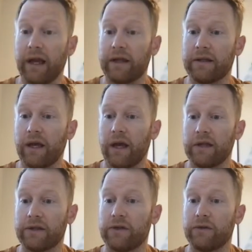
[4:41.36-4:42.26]
and
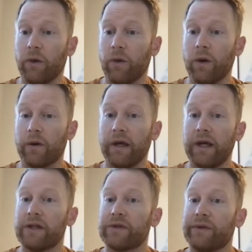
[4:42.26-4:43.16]
SumoQuote.
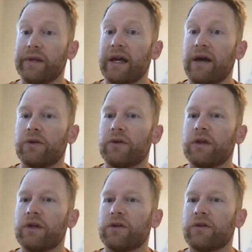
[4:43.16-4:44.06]
So now you
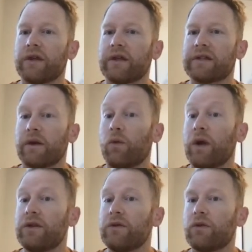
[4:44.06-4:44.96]
can do things like
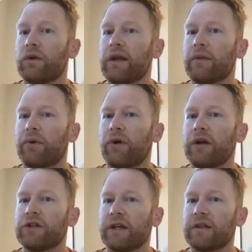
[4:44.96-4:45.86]
when you create a
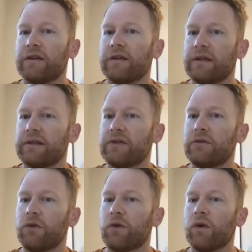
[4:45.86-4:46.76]
project in
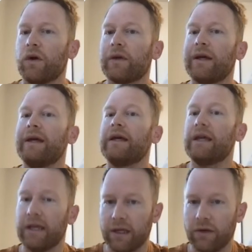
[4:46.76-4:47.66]
SumoQuote,
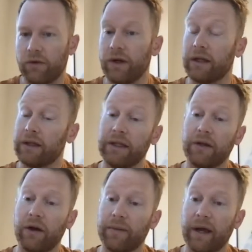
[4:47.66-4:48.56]
it can create a lead
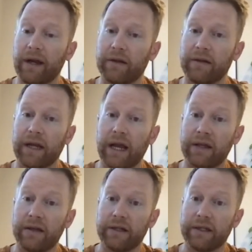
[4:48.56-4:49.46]
automatically in
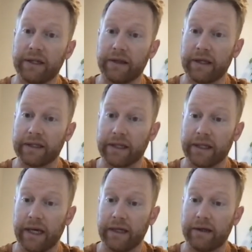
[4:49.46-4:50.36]
AccuLinks and things
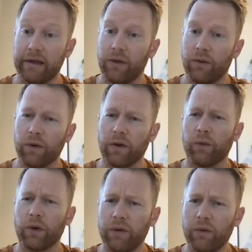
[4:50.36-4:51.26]
like that. We're
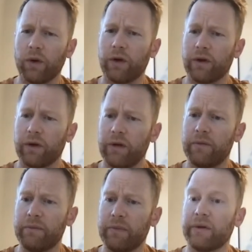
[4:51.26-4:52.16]
gonna
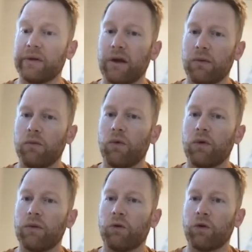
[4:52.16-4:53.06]
be building out
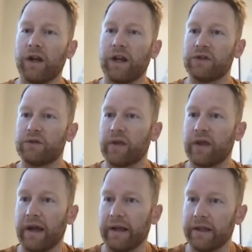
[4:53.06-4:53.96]
more and more connections with
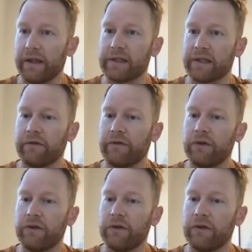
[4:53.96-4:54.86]
AccuLinks in the
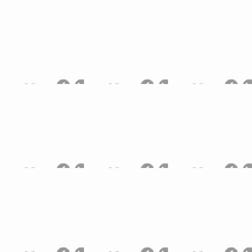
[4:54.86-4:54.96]
future,